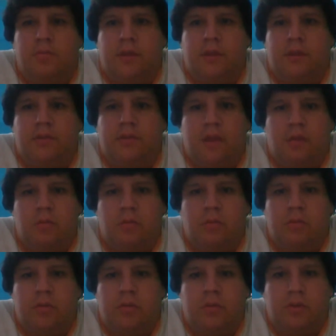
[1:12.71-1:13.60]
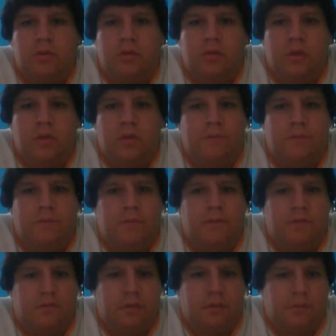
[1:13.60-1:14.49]
because I really don't know
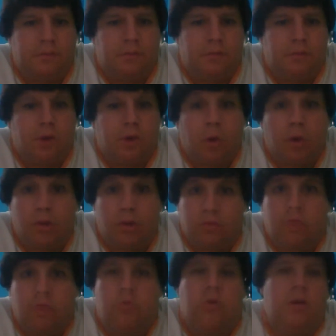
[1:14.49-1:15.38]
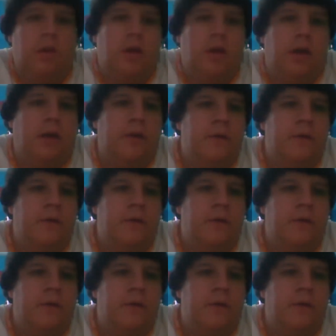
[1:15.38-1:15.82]
if it's going through or not.